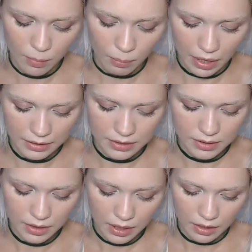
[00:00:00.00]
but
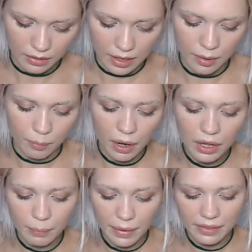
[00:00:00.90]
the
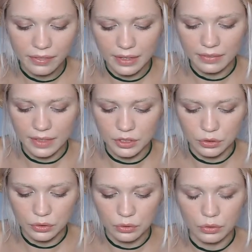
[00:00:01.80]
main thing that
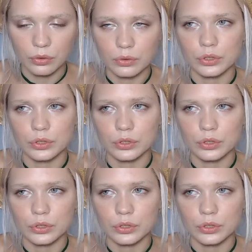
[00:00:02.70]
you